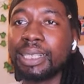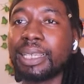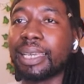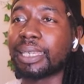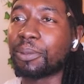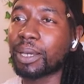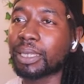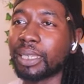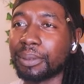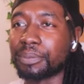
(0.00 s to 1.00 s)
Hey,
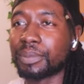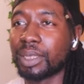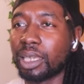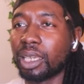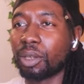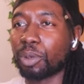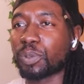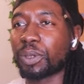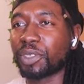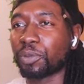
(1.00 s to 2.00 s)
Kawaki. What's
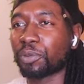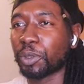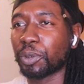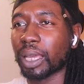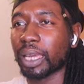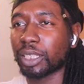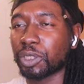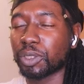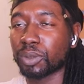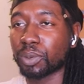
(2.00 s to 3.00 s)
with your rude
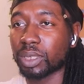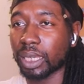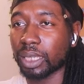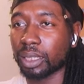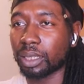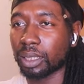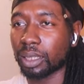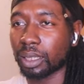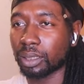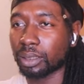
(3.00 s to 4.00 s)
attitude towards dear
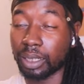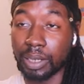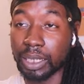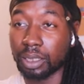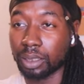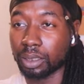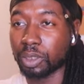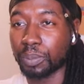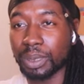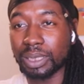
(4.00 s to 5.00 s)
Ada?
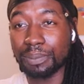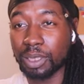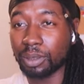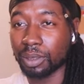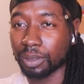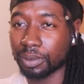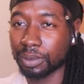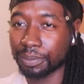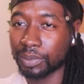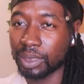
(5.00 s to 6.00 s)
You're pissing me
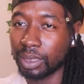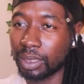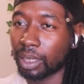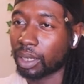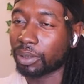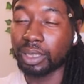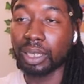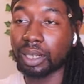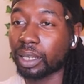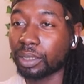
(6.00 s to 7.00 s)
off. I don't
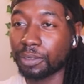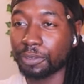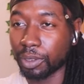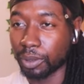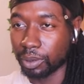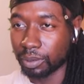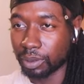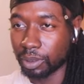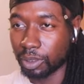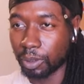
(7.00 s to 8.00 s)
care how you feel.
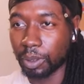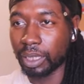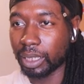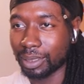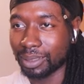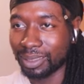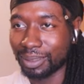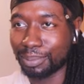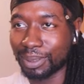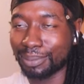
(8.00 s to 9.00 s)
Go ahead,
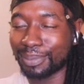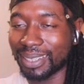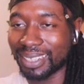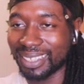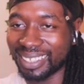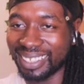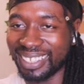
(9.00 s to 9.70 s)
be mad.